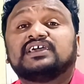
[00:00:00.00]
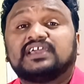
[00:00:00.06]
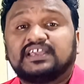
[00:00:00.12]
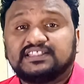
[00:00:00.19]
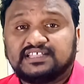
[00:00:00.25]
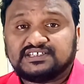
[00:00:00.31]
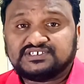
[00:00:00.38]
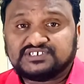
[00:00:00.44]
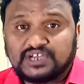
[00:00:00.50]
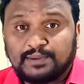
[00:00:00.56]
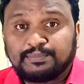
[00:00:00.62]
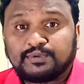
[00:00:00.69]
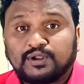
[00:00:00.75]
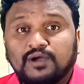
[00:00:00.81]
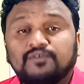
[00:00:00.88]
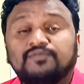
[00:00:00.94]
in the
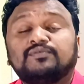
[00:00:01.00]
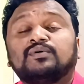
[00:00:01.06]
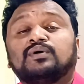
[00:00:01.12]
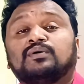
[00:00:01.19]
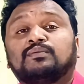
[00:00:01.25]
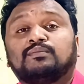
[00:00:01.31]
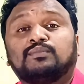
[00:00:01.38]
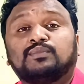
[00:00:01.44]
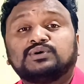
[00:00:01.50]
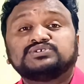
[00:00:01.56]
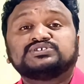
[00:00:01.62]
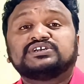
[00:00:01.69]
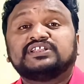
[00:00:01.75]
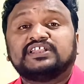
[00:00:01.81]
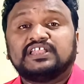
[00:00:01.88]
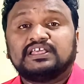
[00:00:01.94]
chapter of
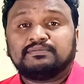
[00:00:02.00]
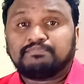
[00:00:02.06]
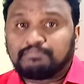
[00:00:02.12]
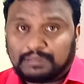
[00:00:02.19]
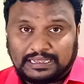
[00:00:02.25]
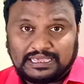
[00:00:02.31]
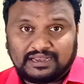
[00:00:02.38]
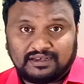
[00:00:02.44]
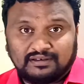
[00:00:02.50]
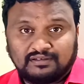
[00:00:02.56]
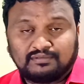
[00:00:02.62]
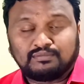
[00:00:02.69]
motion in a plane.